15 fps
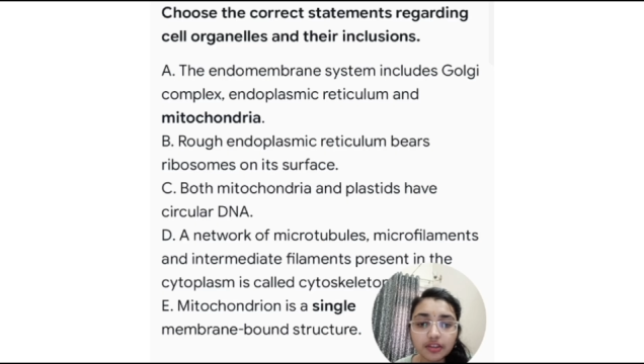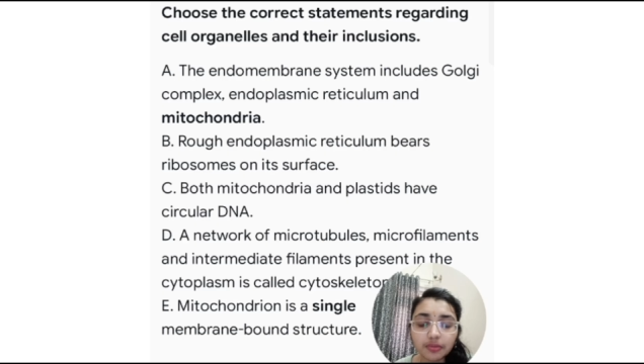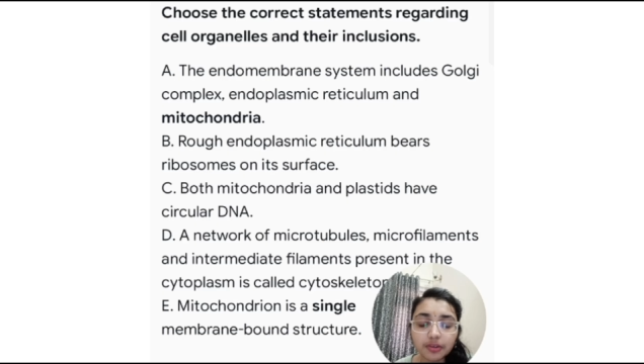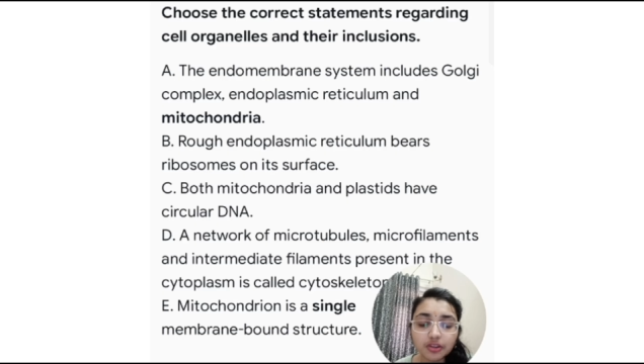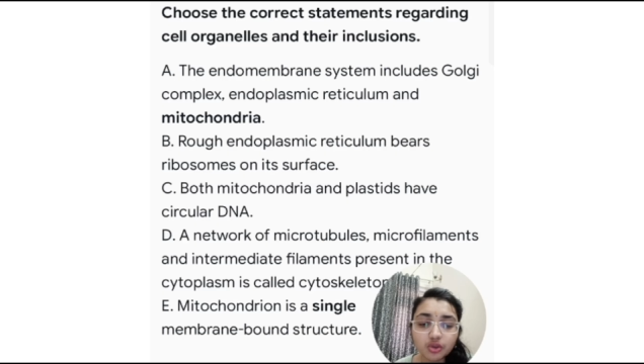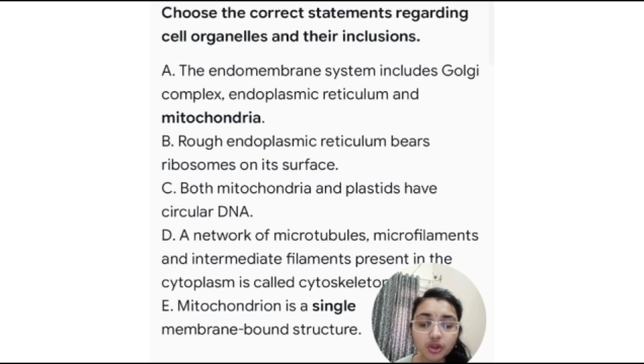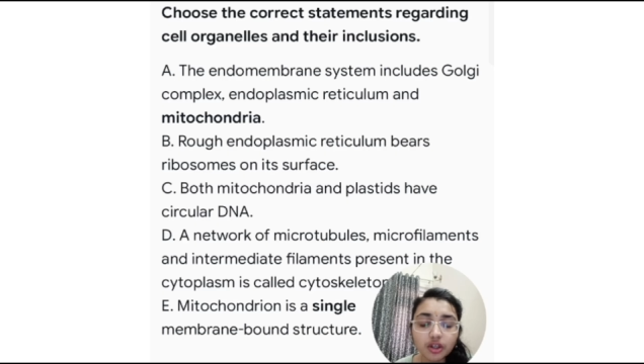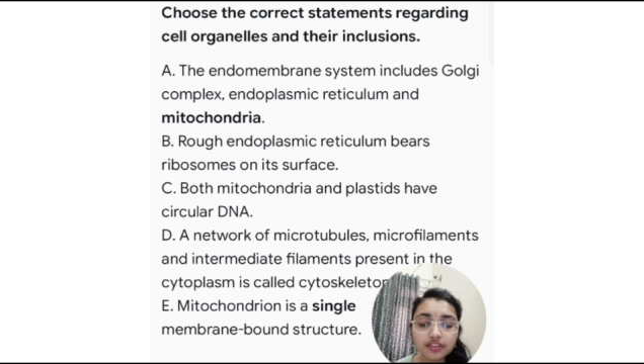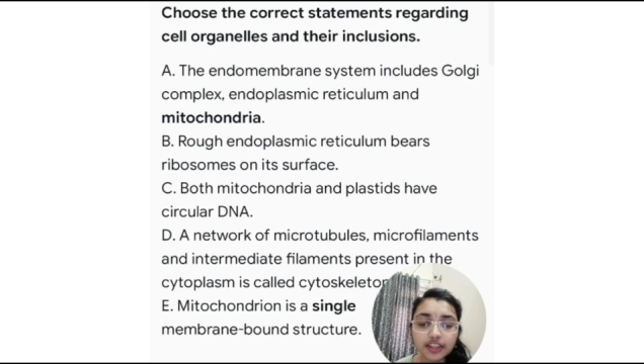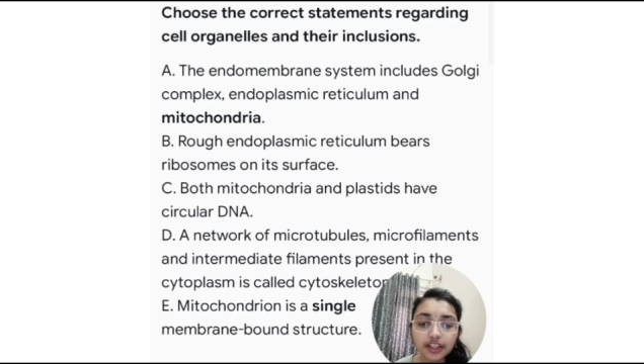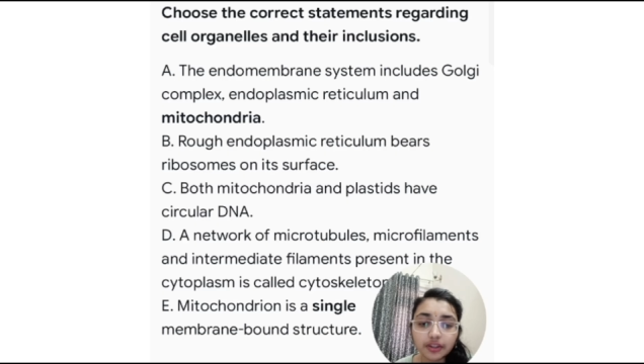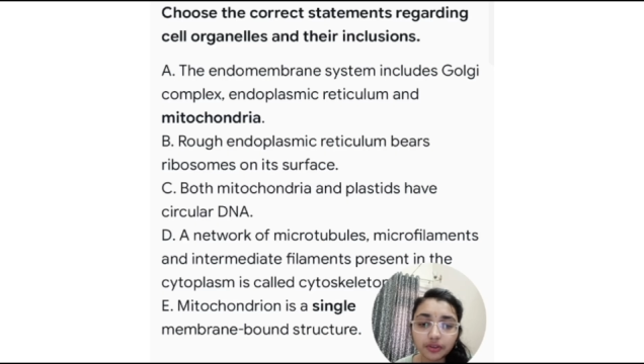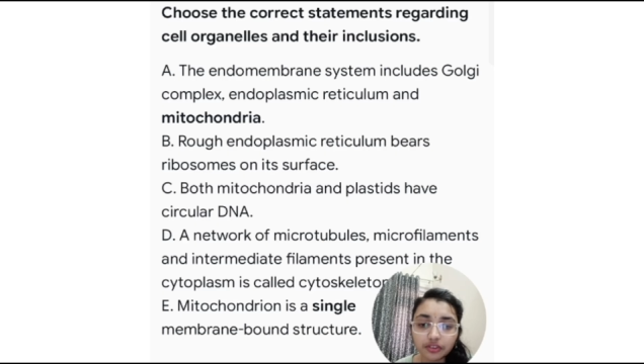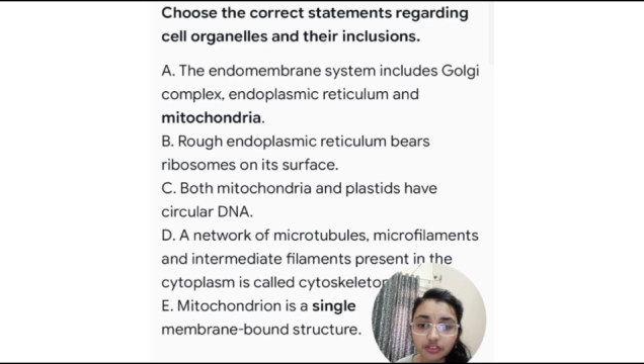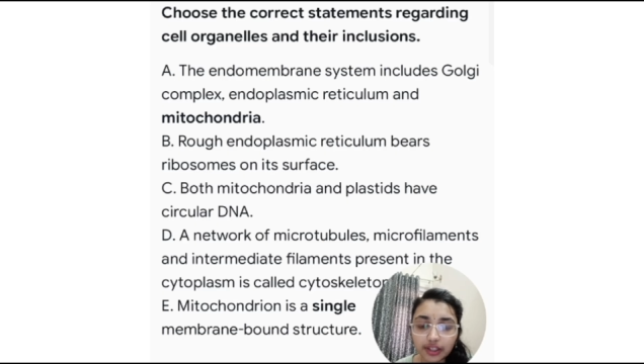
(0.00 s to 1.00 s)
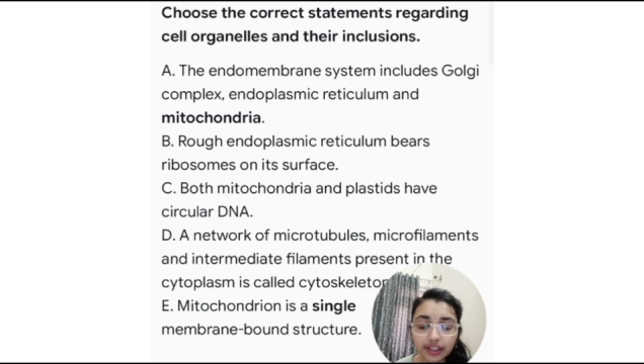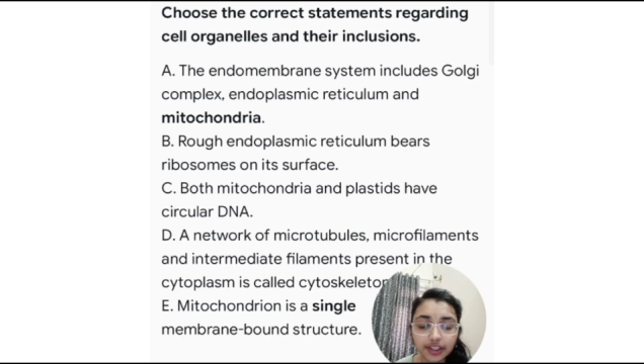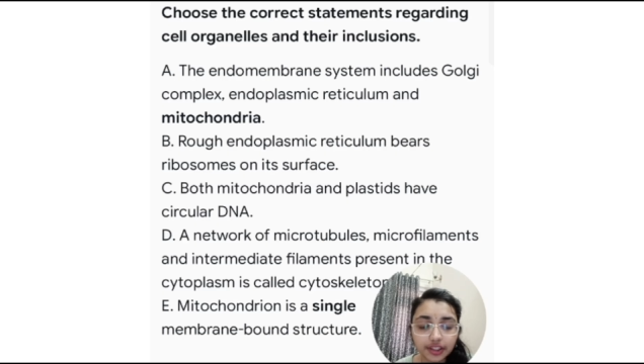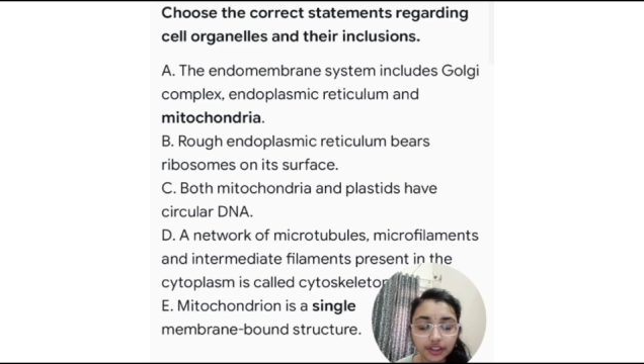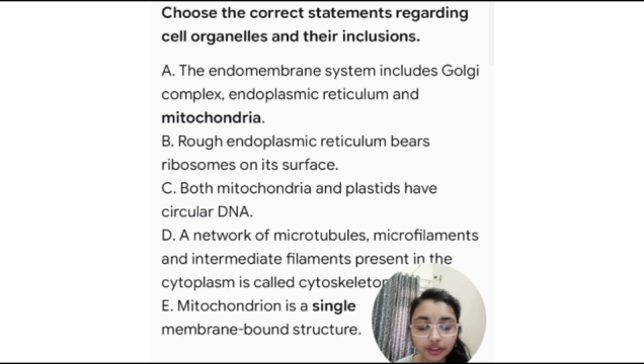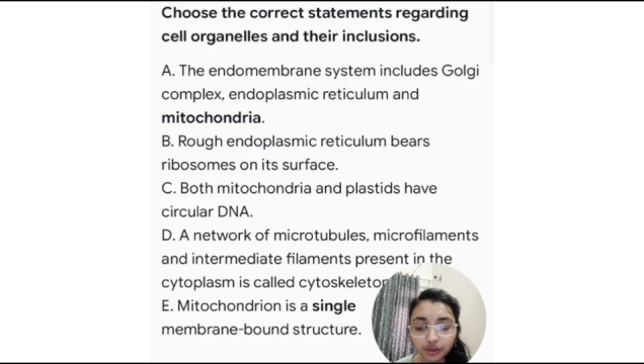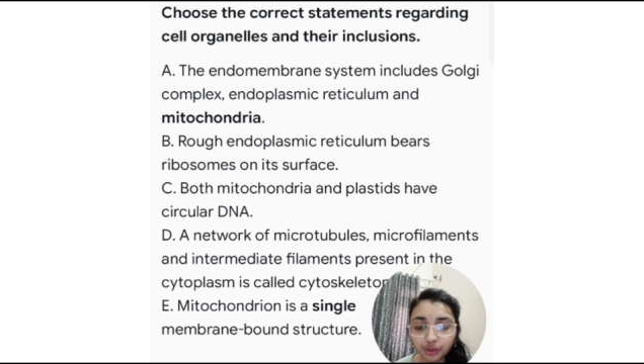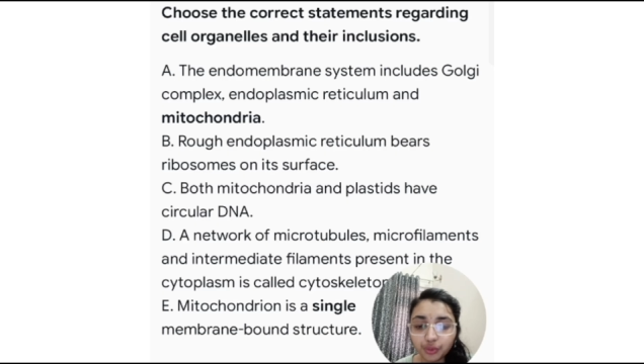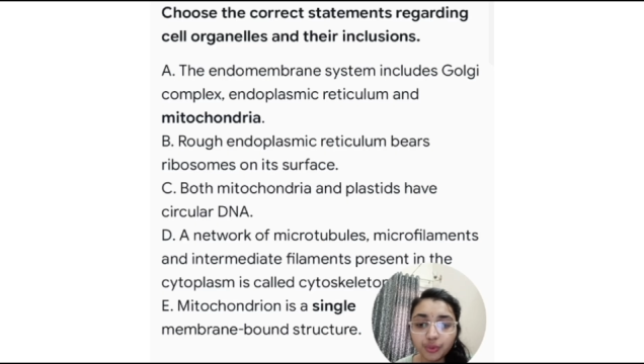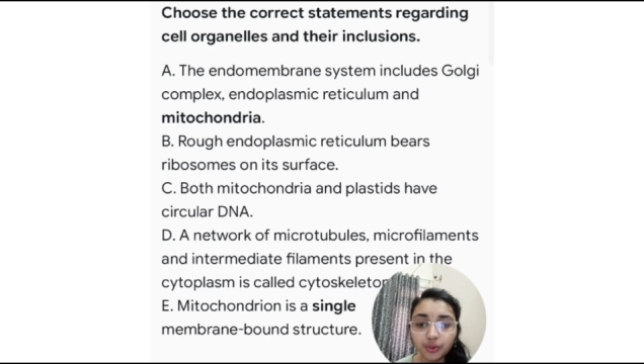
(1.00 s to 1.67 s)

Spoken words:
It is called cytoskeleton. True.